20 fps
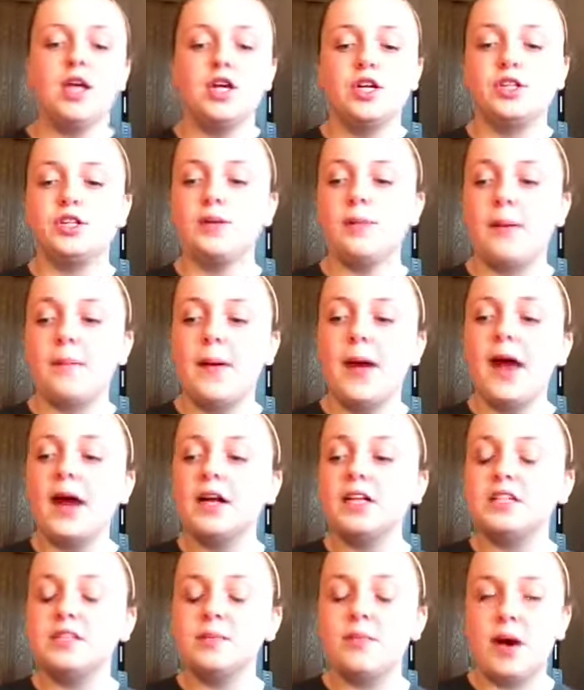So my
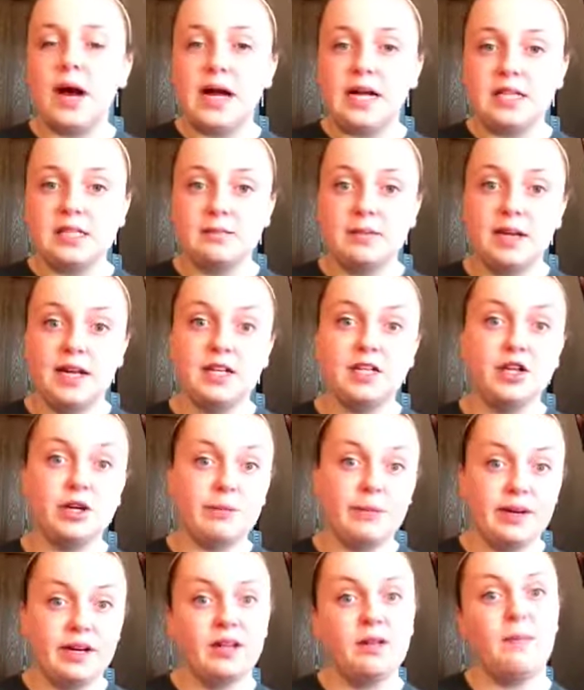parents surprised me and took
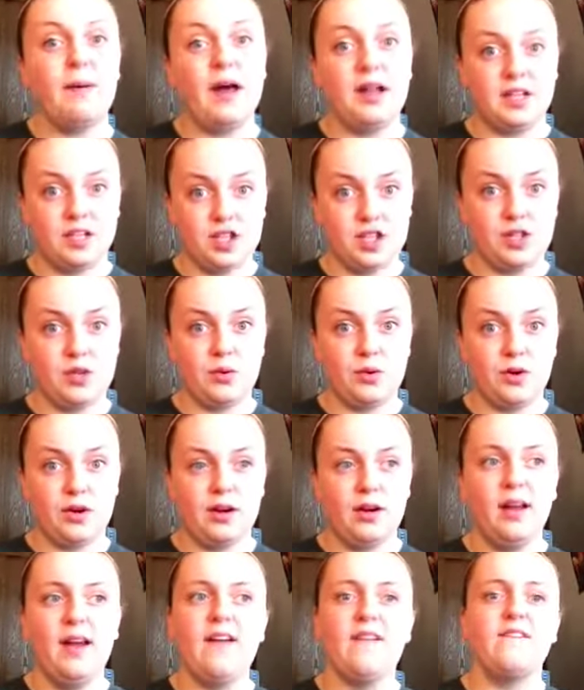me to the pet
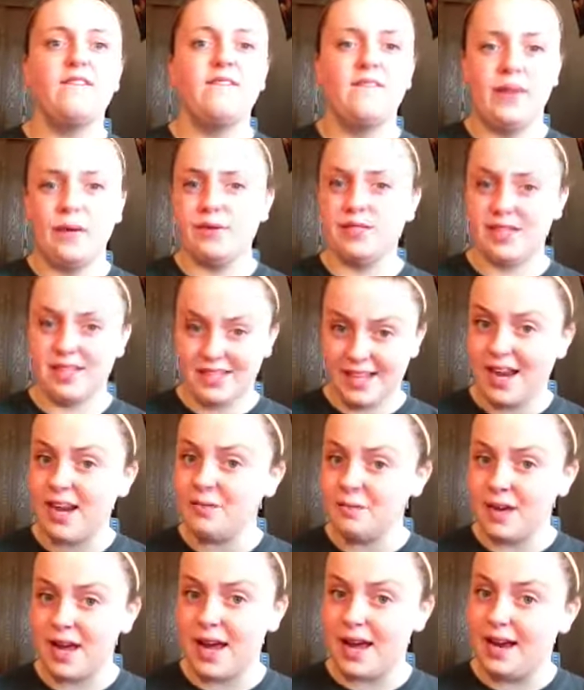store. That was the
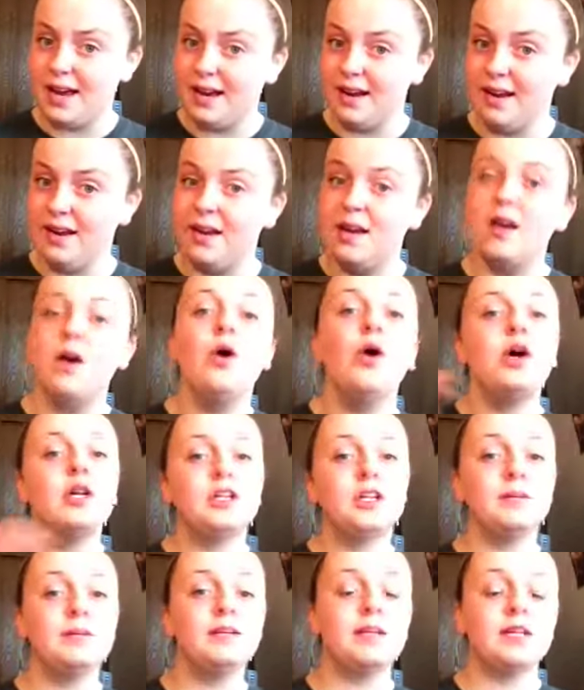same day.
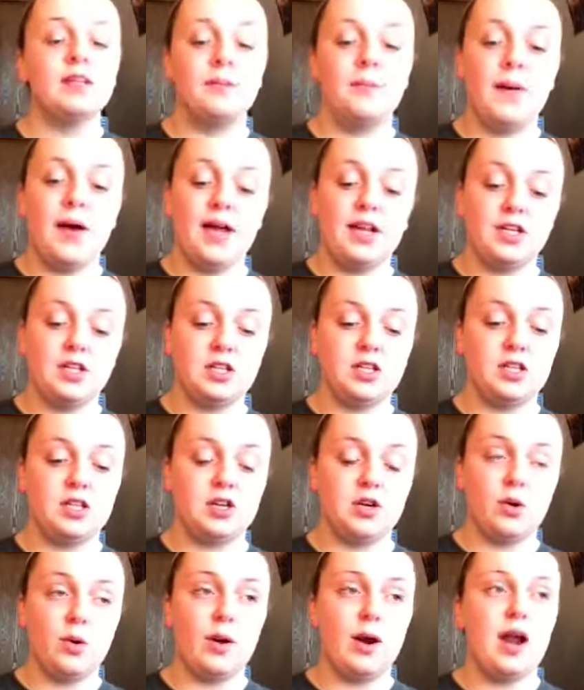Took me to the pet
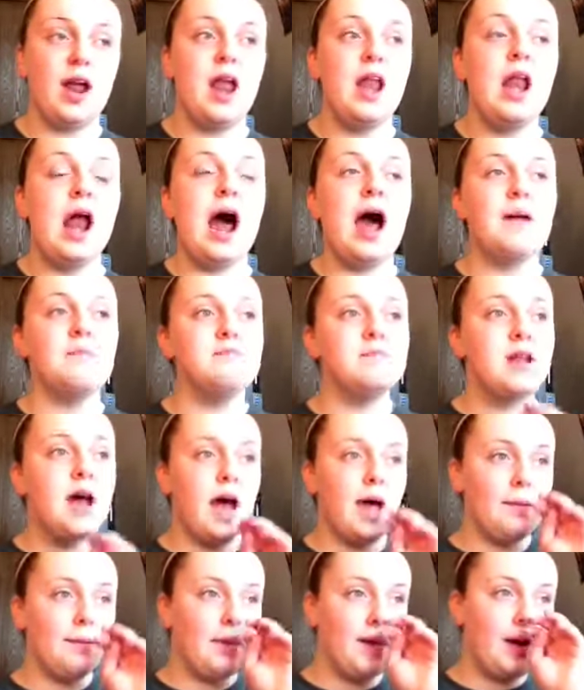store and I'm
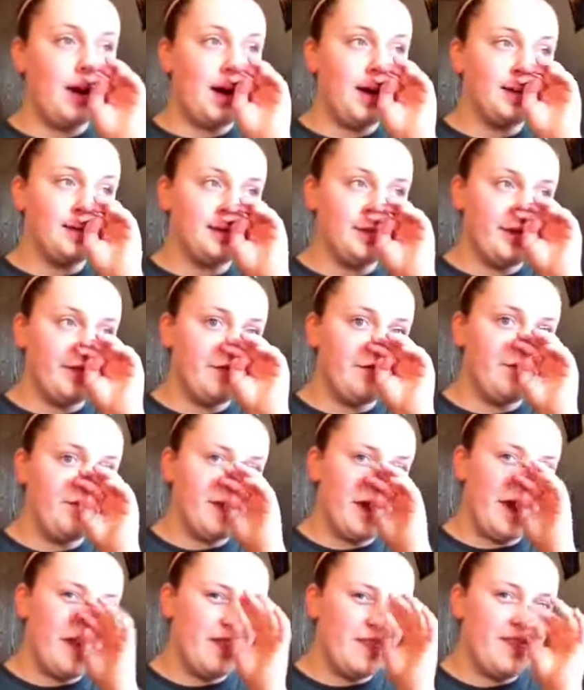not positive, but
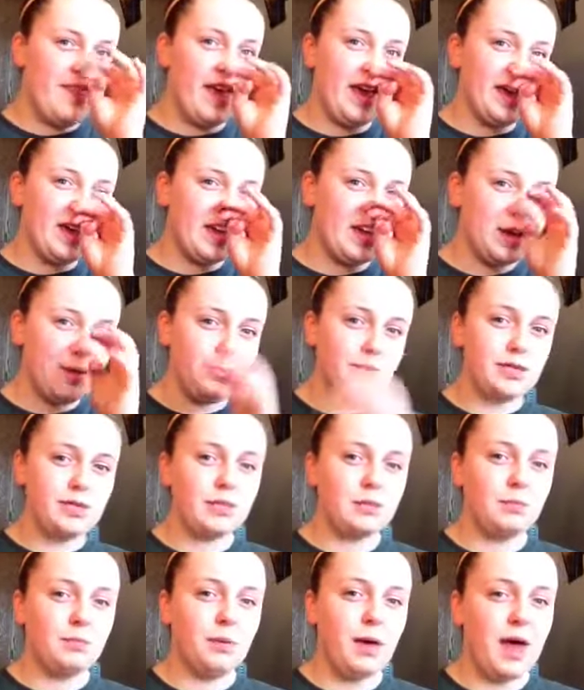I think it
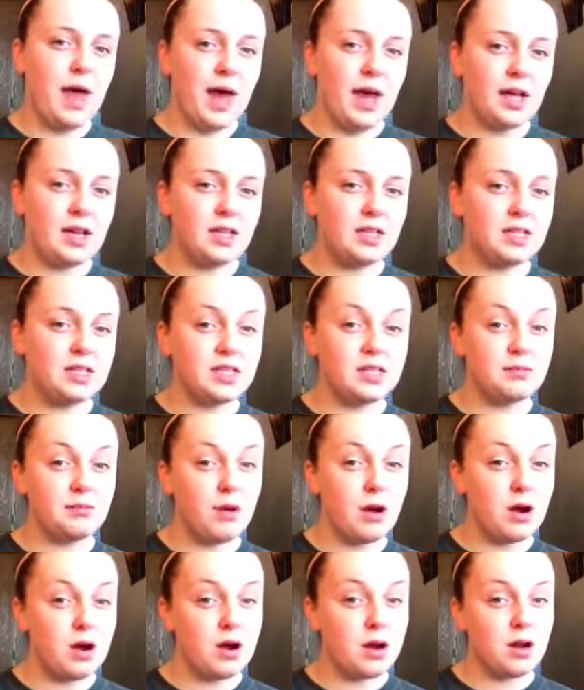was
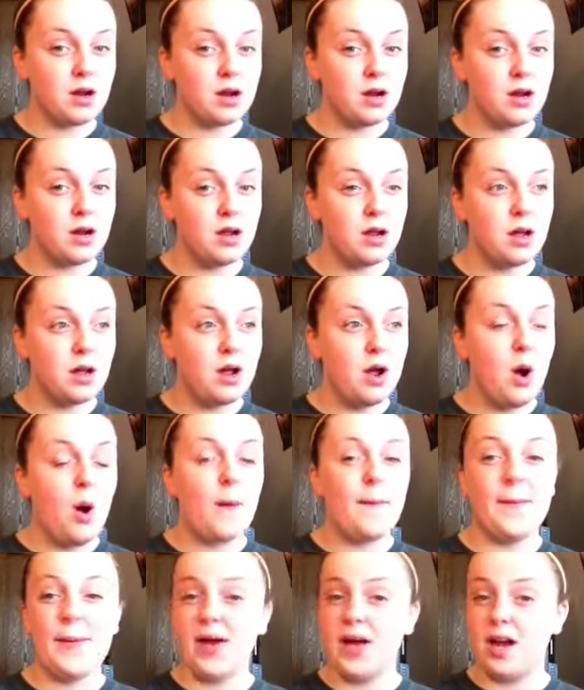PetSmart or
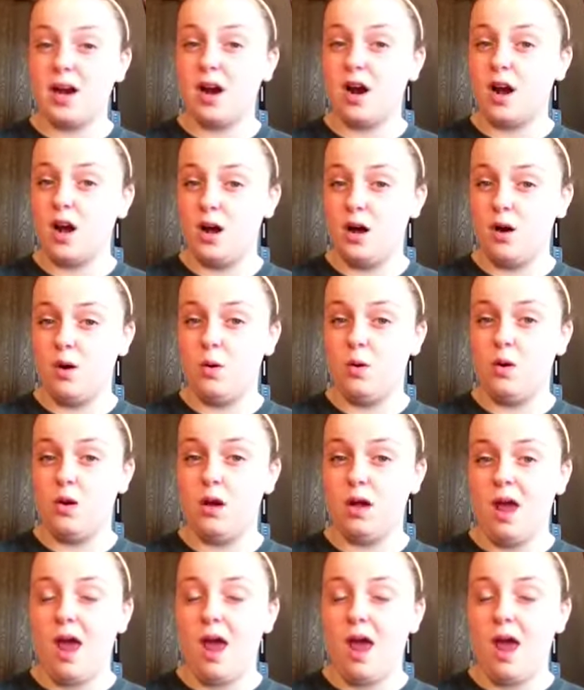Petco.